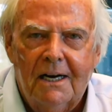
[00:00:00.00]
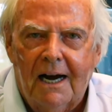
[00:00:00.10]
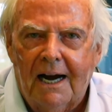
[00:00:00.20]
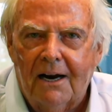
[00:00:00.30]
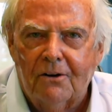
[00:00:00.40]

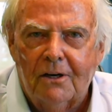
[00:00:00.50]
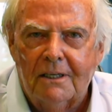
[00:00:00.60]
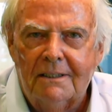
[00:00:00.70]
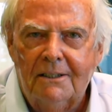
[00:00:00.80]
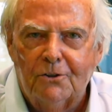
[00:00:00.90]

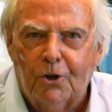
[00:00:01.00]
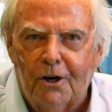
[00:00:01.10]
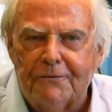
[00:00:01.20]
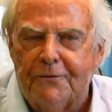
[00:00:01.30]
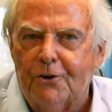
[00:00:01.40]
Our
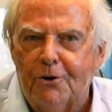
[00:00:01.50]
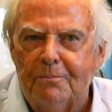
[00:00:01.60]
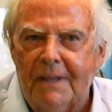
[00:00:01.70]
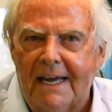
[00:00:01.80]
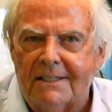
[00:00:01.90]
law
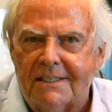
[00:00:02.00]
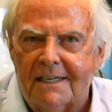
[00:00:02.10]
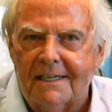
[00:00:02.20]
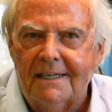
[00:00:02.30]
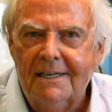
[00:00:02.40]
firm that
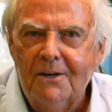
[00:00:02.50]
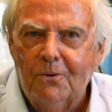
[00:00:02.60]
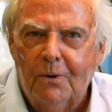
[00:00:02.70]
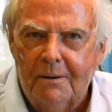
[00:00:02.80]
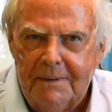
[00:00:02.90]

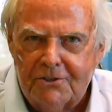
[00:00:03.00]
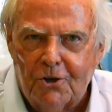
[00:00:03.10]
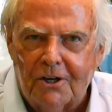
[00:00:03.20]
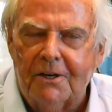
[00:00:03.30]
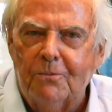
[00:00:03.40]
we'll be
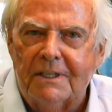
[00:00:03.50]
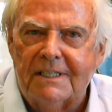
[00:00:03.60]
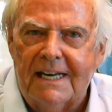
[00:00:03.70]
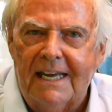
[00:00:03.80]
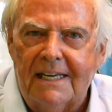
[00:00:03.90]
talking with
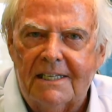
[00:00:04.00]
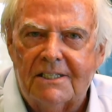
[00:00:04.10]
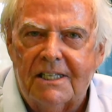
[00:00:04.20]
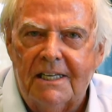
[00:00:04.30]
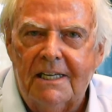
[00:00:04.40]
today
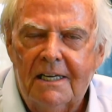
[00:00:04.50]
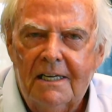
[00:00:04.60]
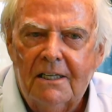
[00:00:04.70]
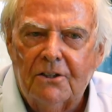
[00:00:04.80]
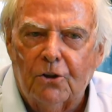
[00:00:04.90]
is the
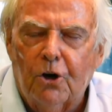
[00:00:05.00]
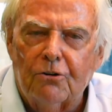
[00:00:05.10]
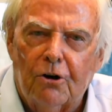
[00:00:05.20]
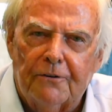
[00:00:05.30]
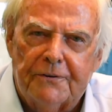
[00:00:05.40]
law
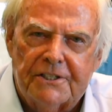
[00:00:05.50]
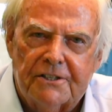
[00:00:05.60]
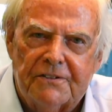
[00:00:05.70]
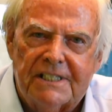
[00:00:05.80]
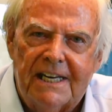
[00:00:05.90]
office
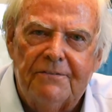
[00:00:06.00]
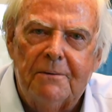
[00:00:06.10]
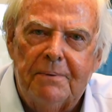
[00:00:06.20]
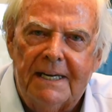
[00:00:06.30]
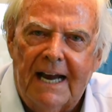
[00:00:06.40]
of Stephen
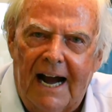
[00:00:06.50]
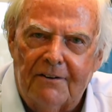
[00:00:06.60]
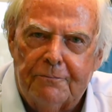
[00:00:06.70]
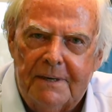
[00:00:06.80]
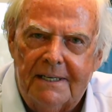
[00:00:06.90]
B.
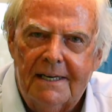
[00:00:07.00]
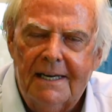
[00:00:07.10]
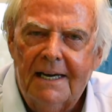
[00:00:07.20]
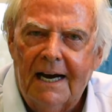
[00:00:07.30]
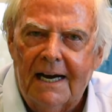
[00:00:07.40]
Kaufman
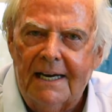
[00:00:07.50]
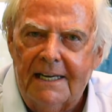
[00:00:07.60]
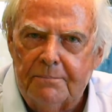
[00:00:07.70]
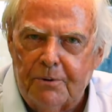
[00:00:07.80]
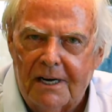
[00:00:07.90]

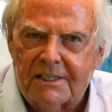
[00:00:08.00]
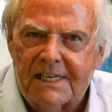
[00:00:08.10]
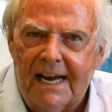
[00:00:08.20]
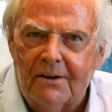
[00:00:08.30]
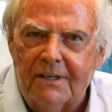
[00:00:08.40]
in Bronx
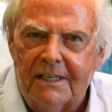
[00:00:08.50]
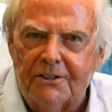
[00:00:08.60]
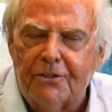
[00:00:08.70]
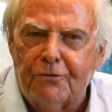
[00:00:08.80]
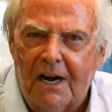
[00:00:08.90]
County in
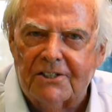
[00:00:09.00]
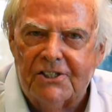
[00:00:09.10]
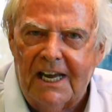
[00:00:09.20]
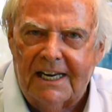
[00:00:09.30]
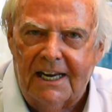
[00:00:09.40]
the Throgs
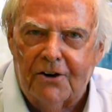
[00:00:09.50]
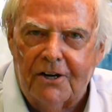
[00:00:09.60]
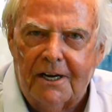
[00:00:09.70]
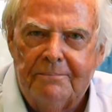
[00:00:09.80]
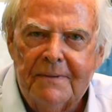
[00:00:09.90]
Neck
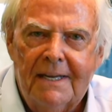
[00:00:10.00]
area.